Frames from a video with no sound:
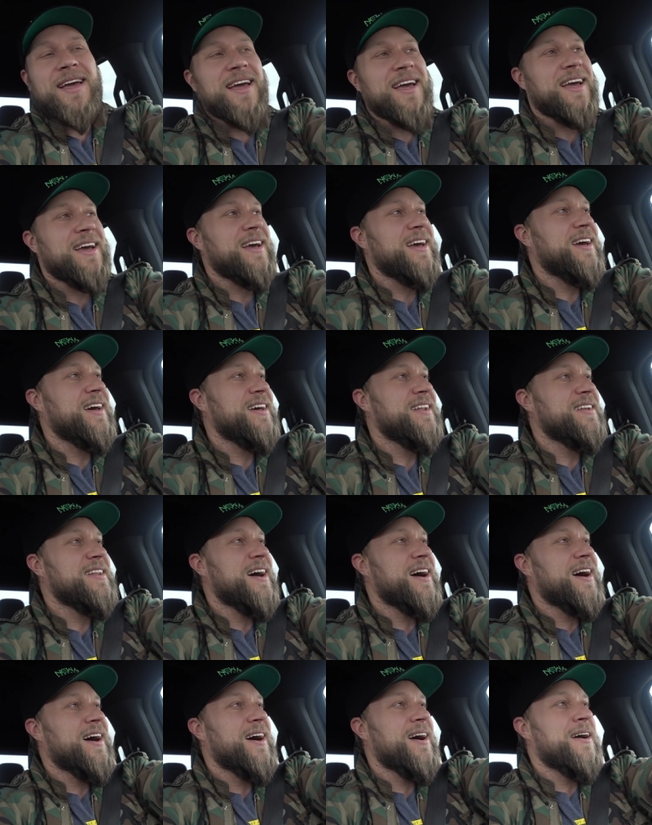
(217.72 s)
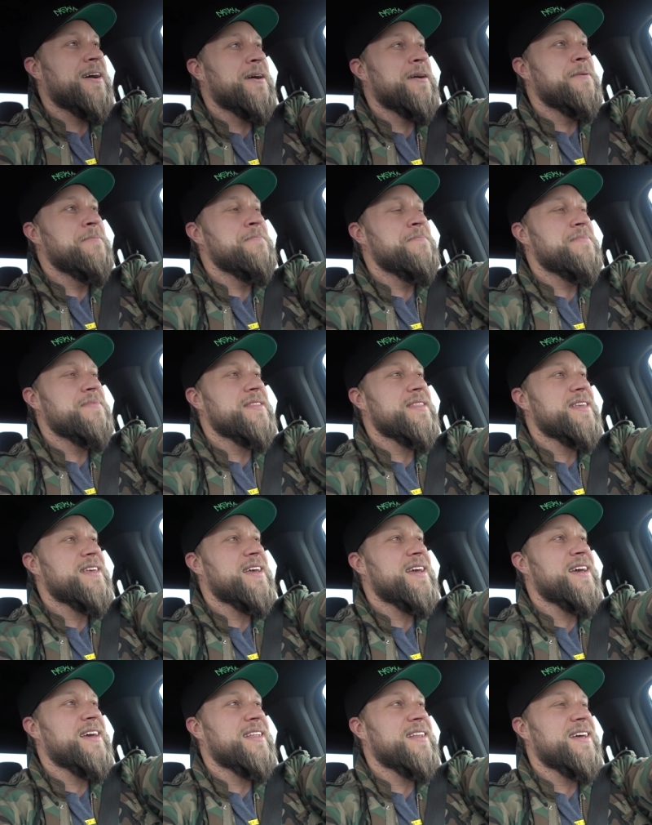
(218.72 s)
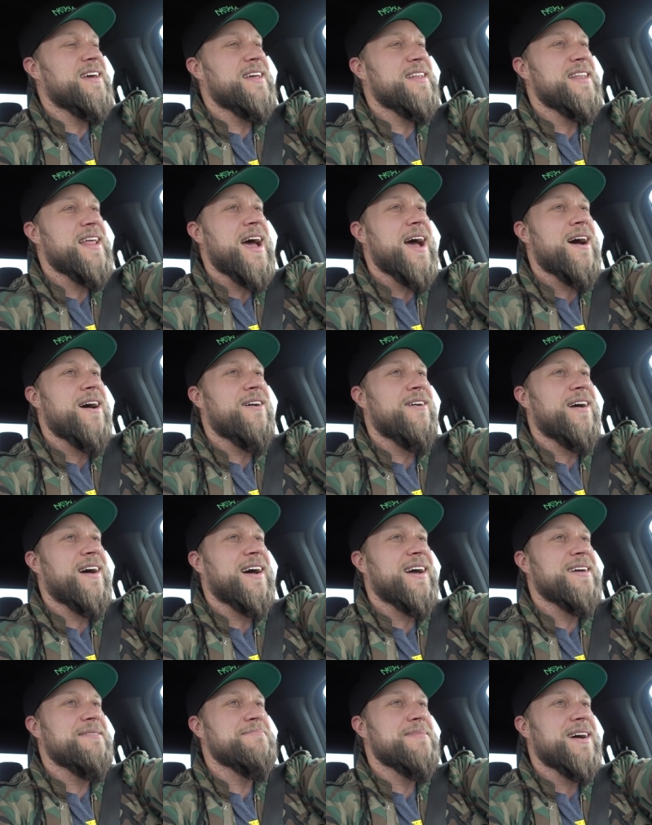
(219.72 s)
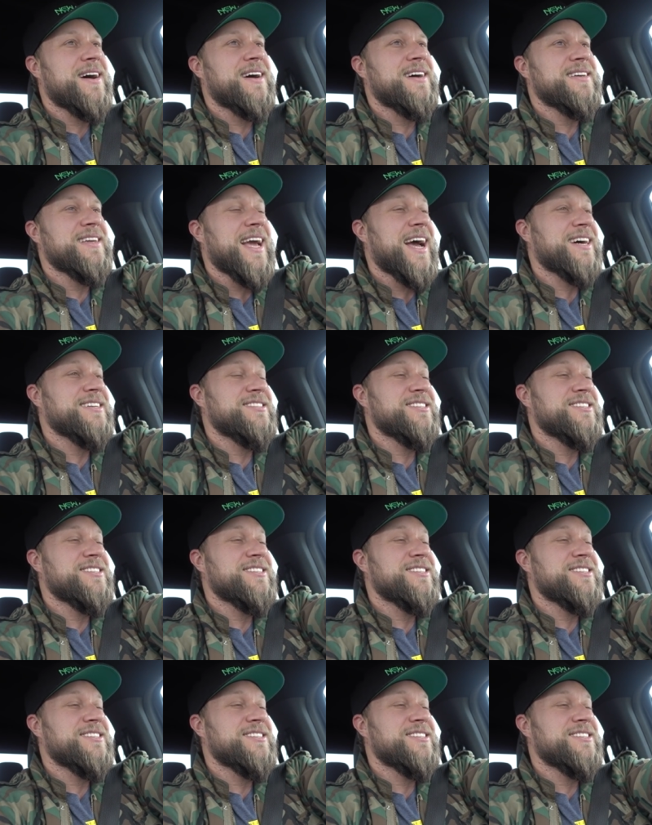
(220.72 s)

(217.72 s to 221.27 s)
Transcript: And um, and, and now I'm, uh, yeah,